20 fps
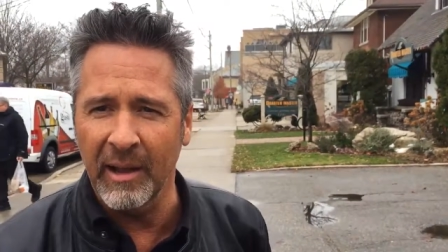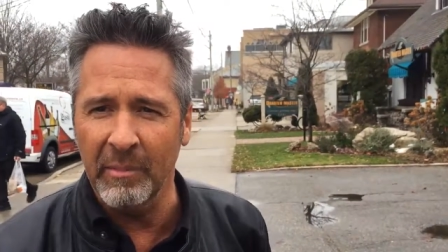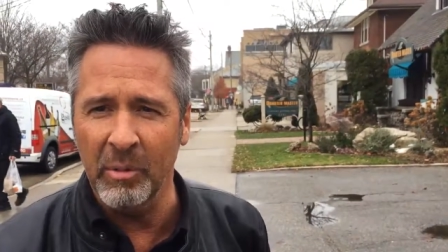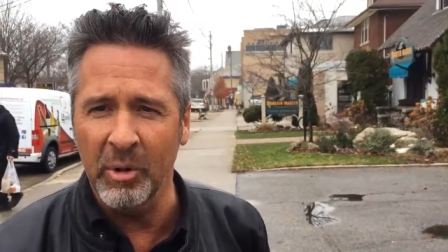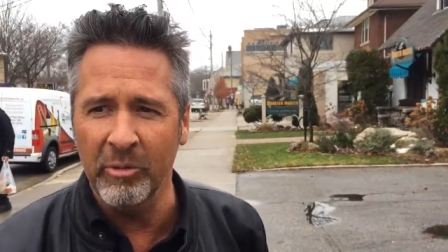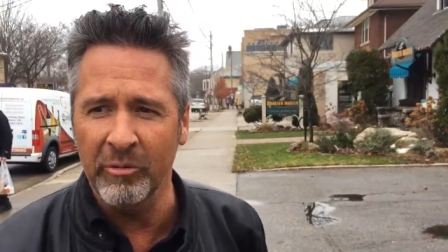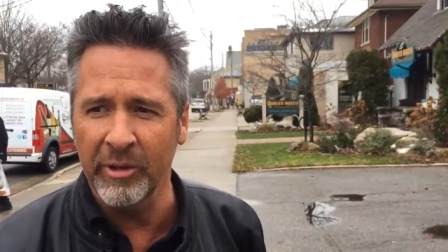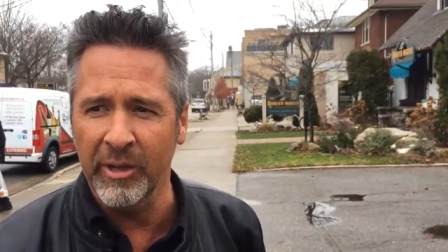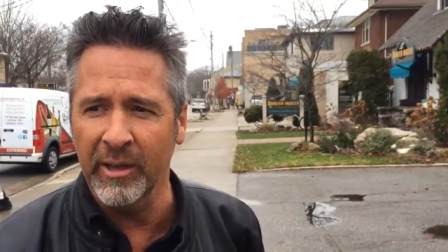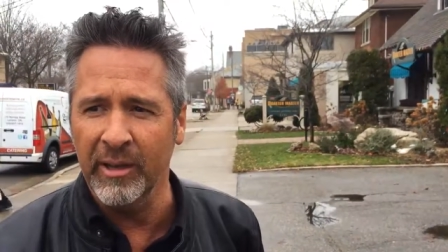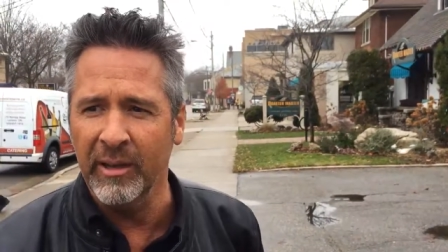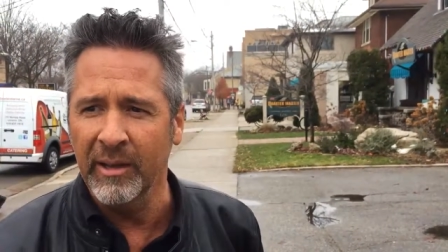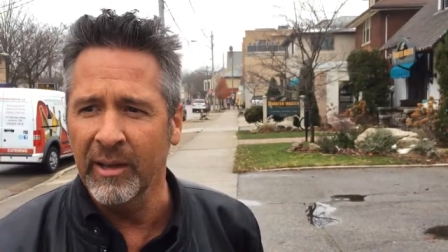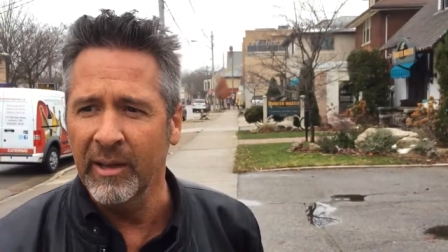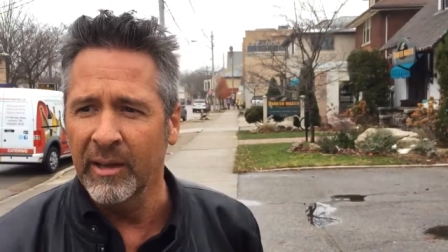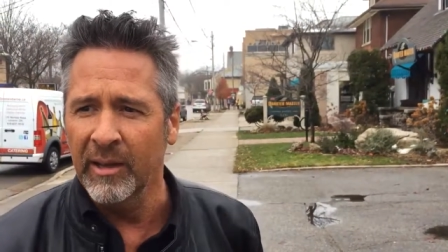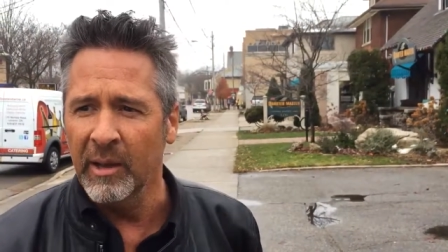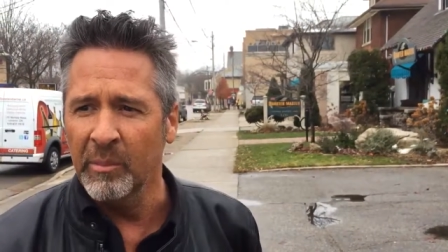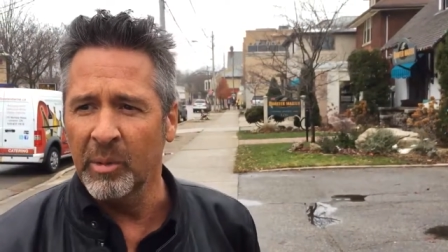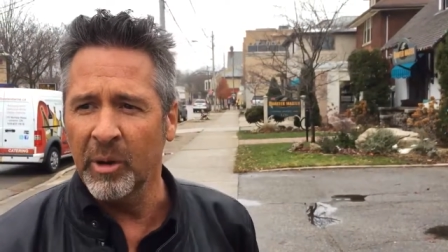a movie
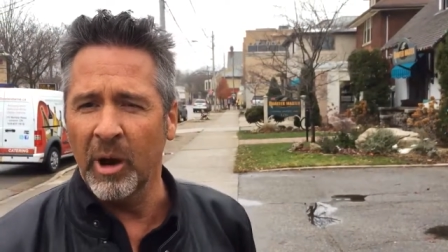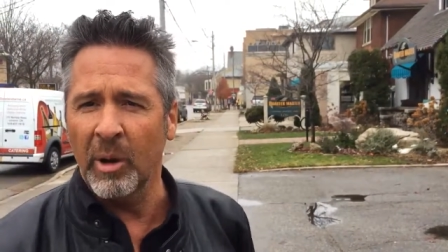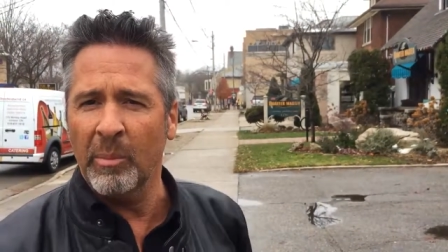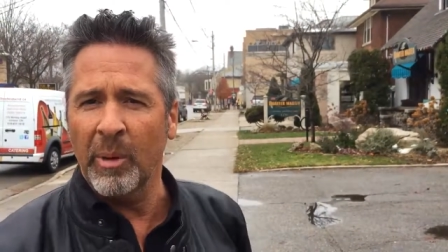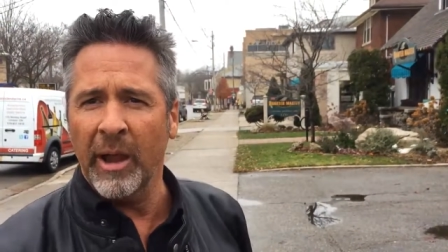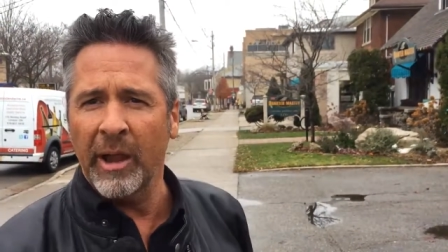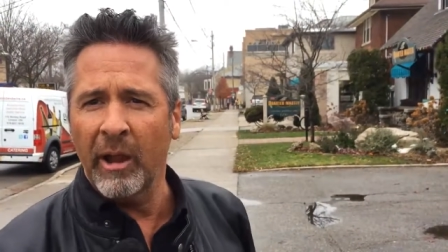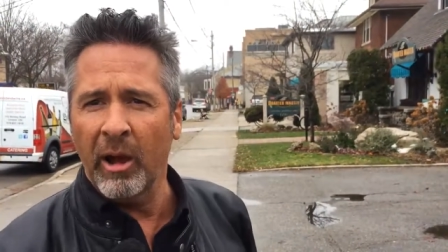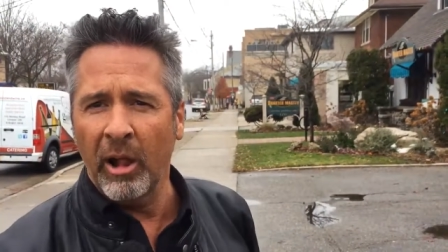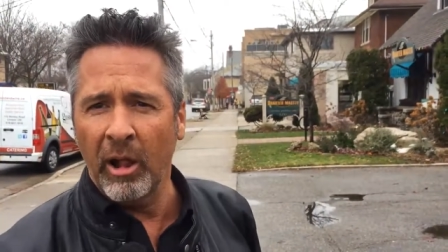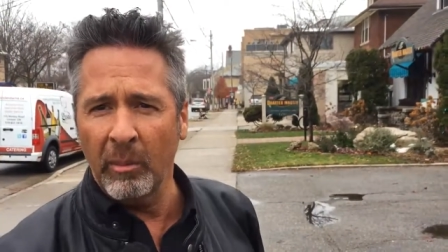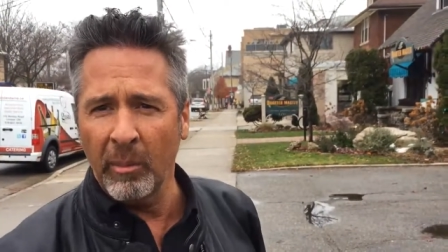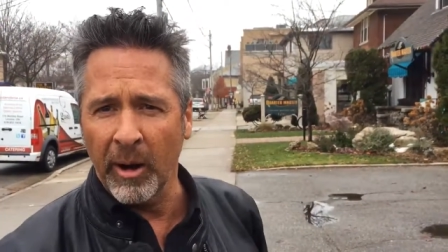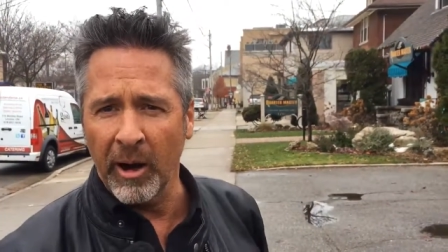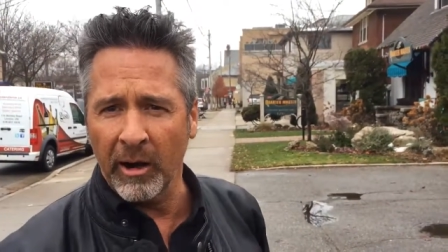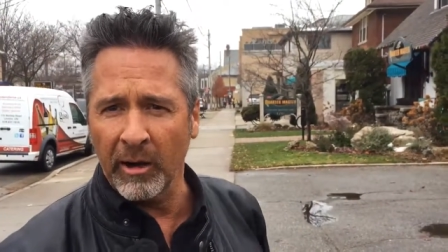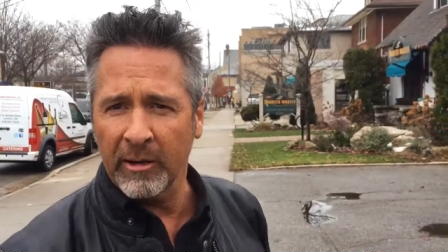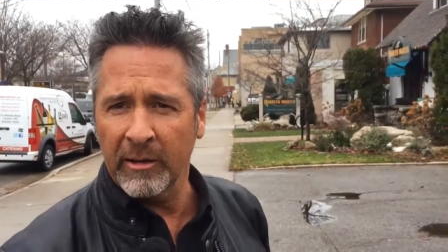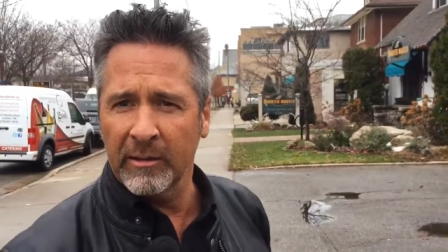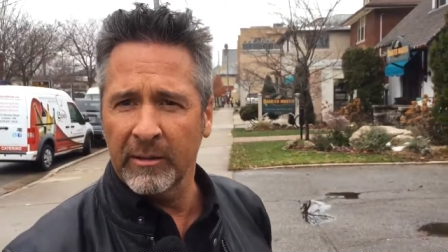put out by
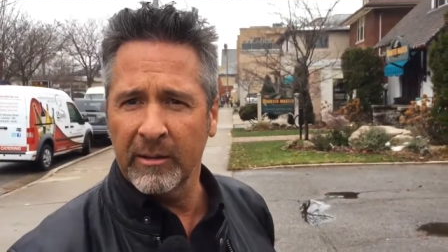Hallmark,